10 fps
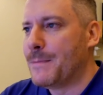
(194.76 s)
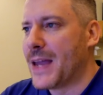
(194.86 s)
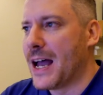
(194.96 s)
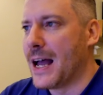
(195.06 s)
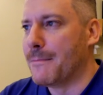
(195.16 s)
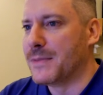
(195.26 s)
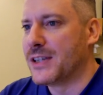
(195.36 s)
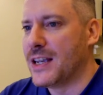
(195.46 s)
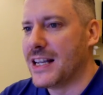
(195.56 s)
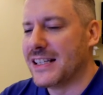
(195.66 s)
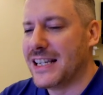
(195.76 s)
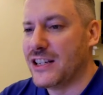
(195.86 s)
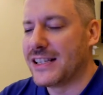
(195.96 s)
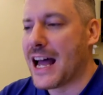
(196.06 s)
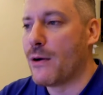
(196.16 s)
um, so you can see
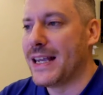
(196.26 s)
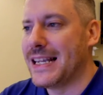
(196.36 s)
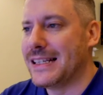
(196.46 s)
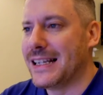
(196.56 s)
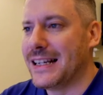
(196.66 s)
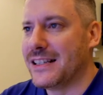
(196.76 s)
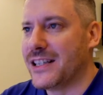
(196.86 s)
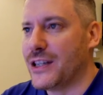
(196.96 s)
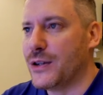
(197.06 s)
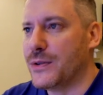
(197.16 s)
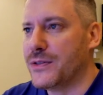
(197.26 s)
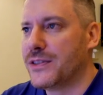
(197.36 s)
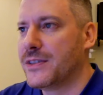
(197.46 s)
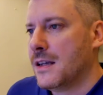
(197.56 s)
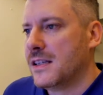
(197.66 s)
just how easy it is to
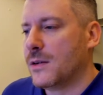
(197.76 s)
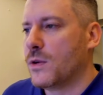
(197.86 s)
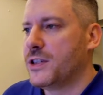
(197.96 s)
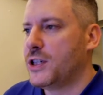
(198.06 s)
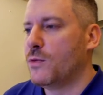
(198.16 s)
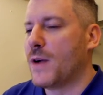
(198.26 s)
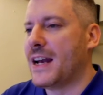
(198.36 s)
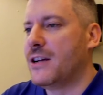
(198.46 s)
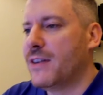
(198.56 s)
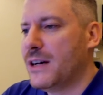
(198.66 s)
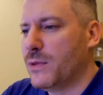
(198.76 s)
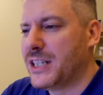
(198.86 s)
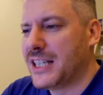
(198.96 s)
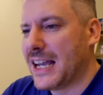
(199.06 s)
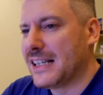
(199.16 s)
use. So once you render it,
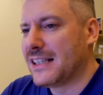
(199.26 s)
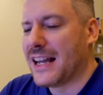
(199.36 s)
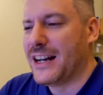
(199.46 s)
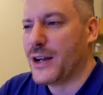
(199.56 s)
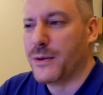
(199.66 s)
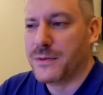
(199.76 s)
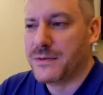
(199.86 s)
which takes, I don't know,